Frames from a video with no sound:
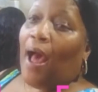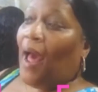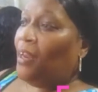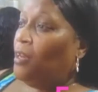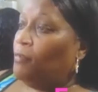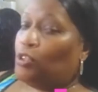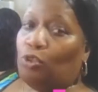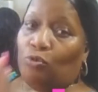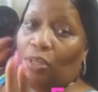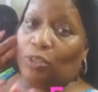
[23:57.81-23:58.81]
I love to
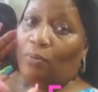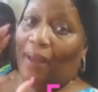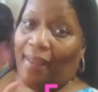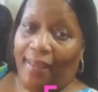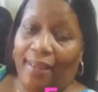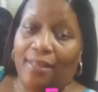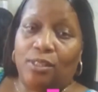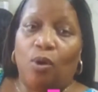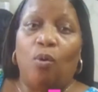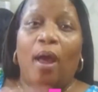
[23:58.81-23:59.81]
do things with my hands.
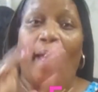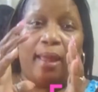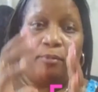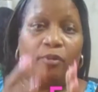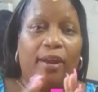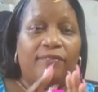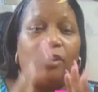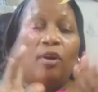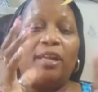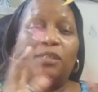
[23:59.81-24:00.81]
So I'm crafty.
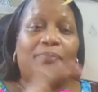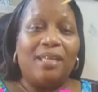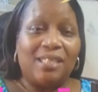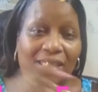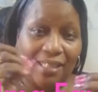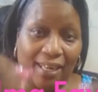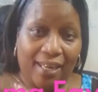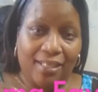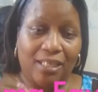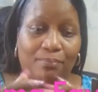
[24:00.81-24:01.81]
God has blessed these hands.